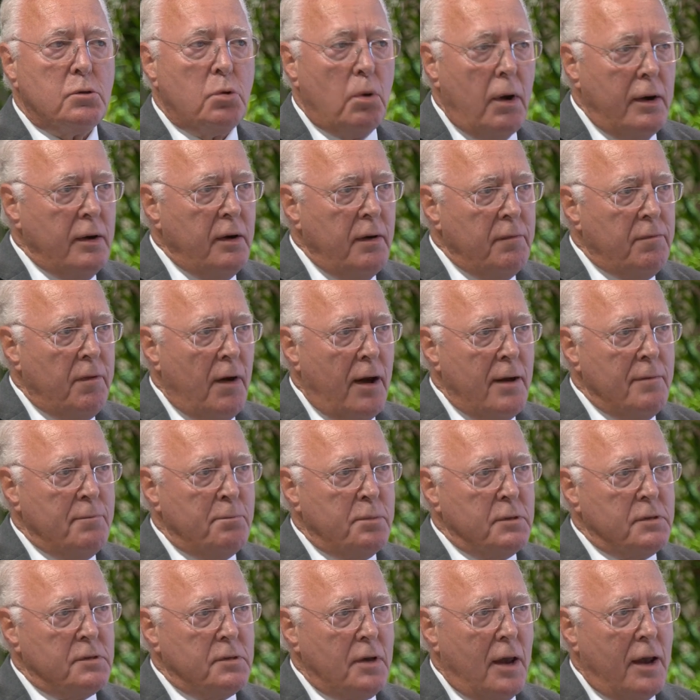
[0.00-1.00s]
twenty-five
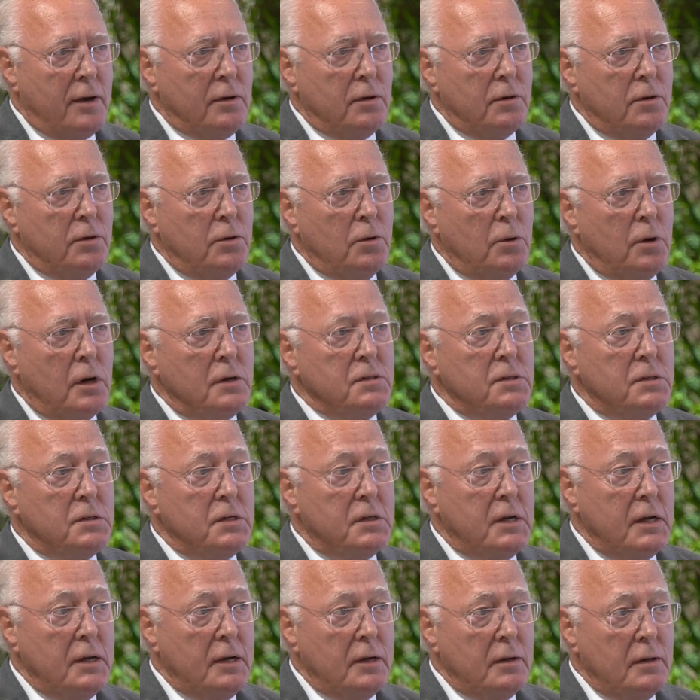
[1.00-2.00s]
percent who are
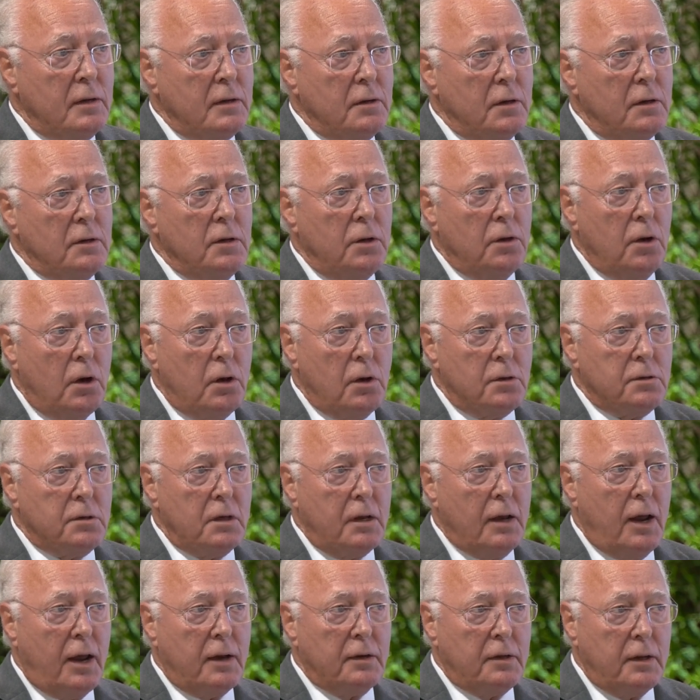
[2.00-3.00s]
still not
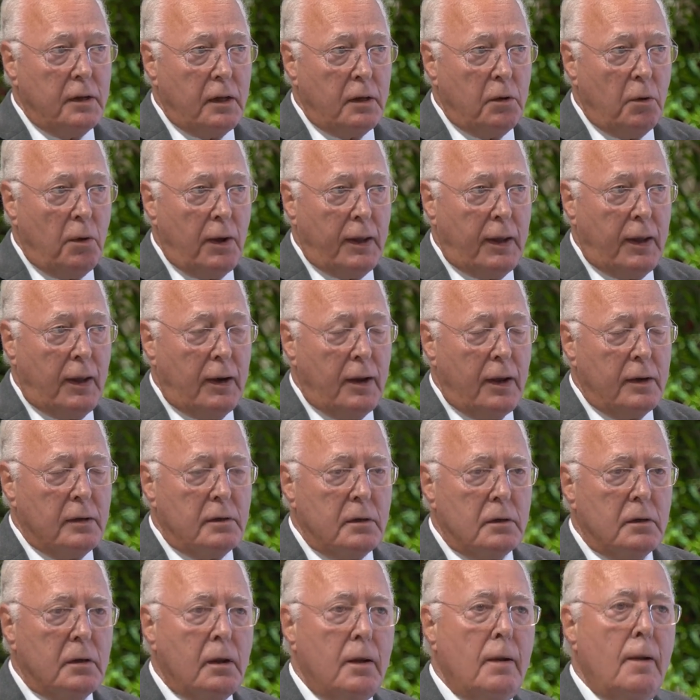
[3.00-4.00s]

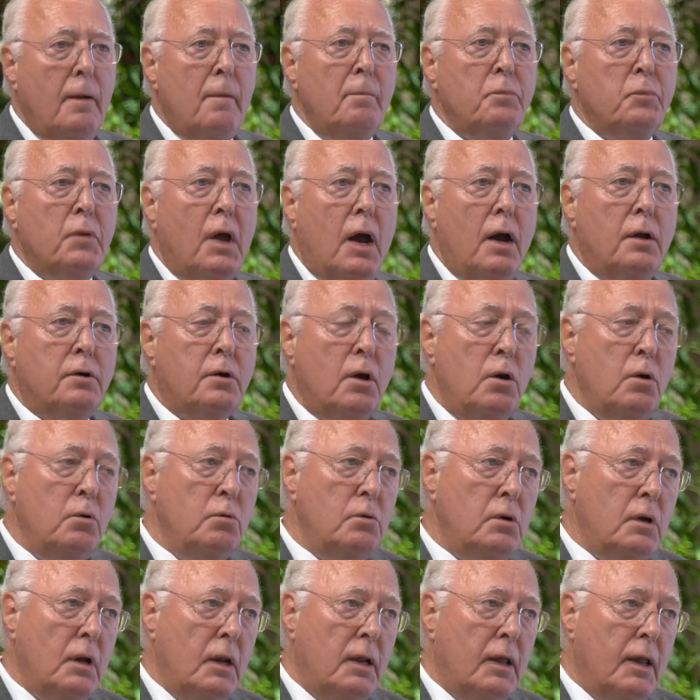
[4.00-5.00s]
anticoagulated, and
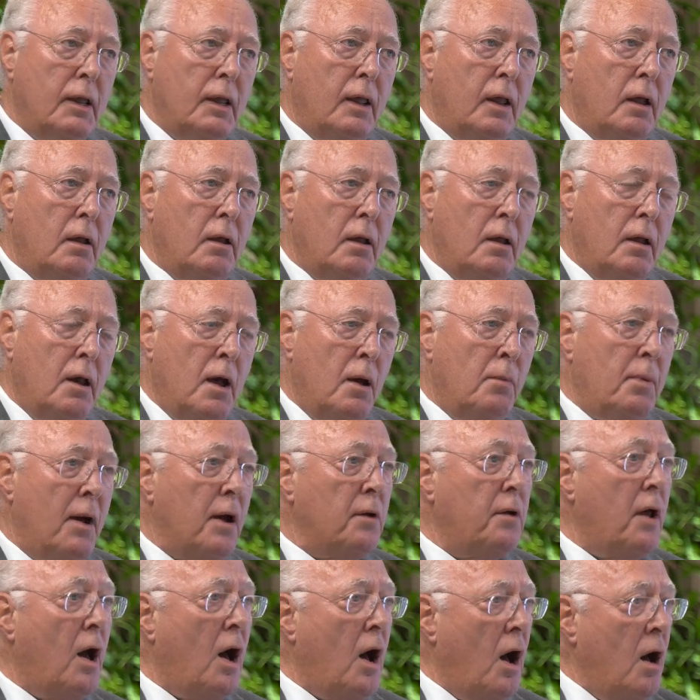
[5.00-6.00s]
only
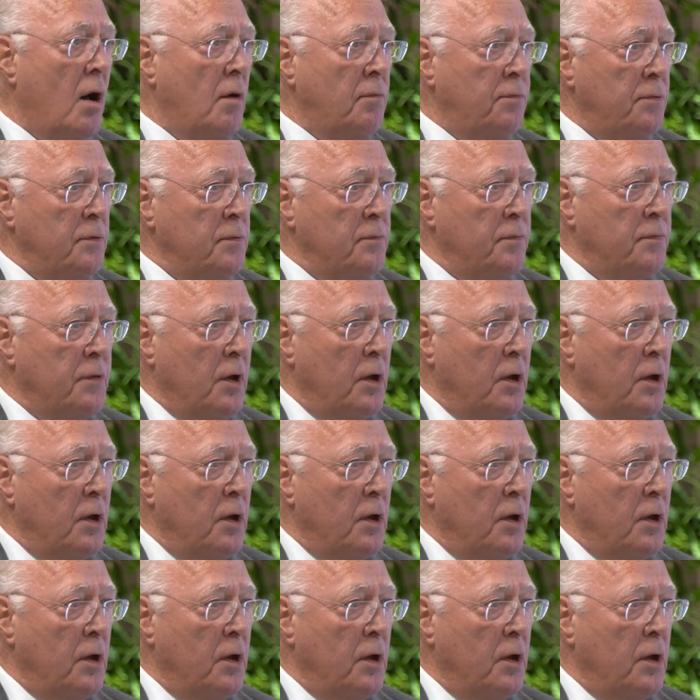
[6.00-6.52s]
about half of